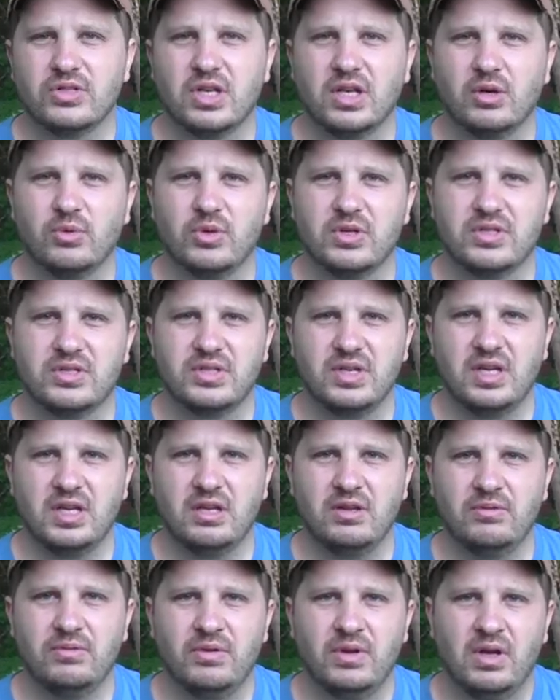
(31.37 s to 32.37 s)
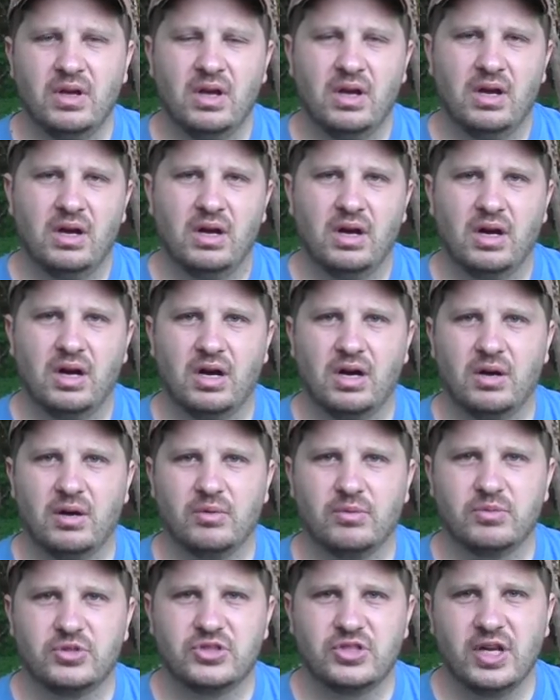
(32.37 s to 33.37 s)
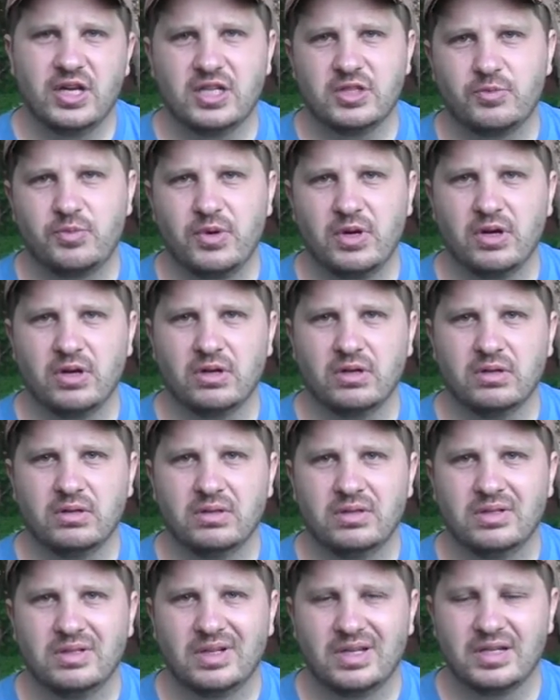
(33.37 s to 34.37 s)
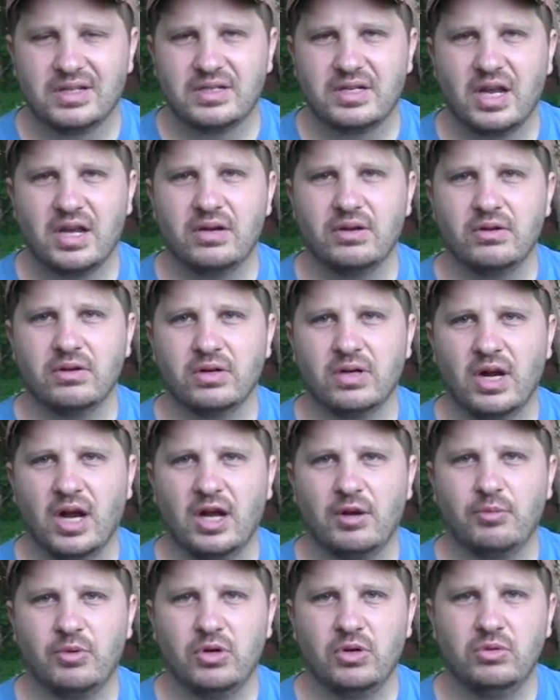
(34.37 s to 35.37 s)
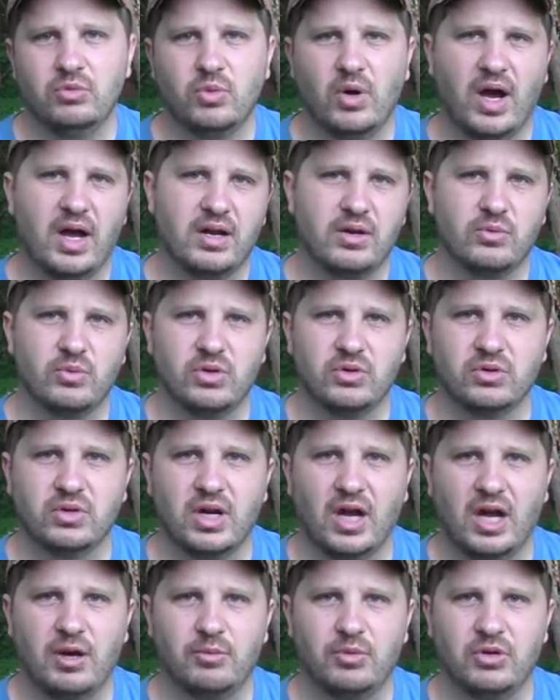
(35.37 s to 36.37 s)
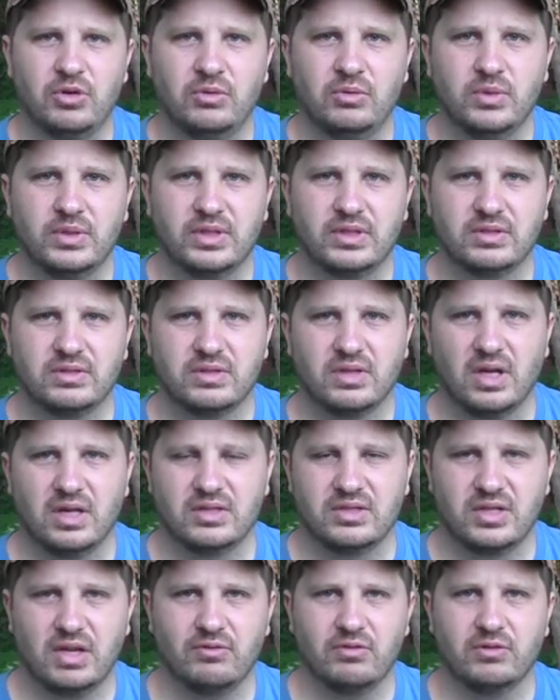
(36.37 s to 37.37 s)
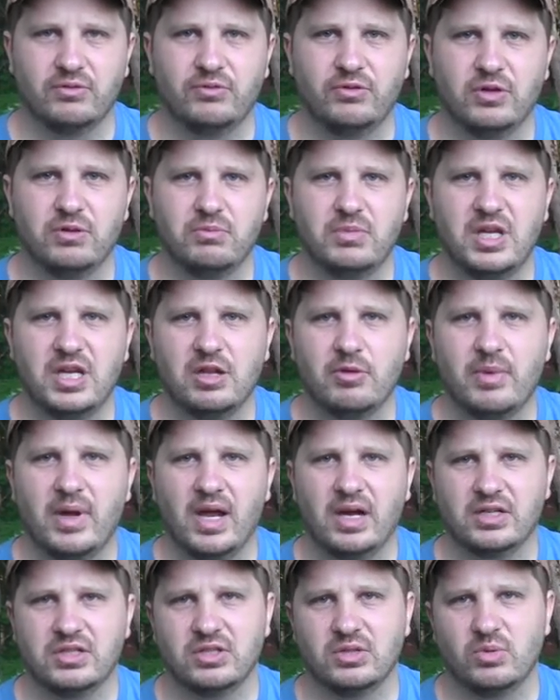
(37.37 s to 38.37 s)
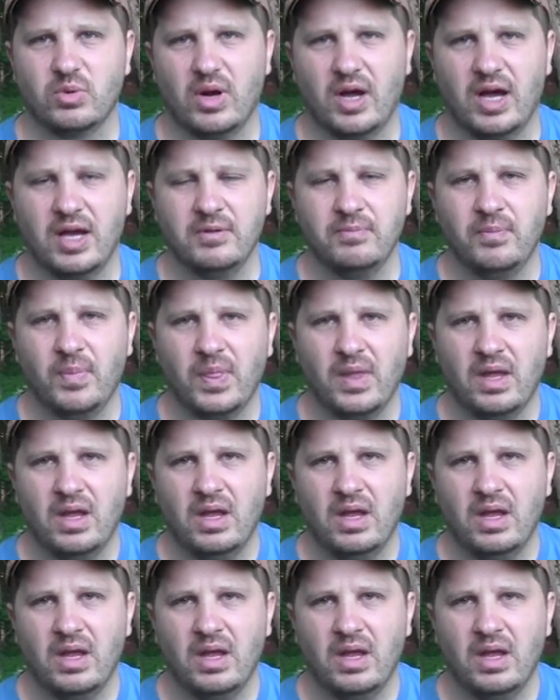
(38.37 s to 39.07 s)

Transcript: is going to receive a uh, Shakespeare contender combo, rod and reel combo with this uh, 7 foot medium action rod.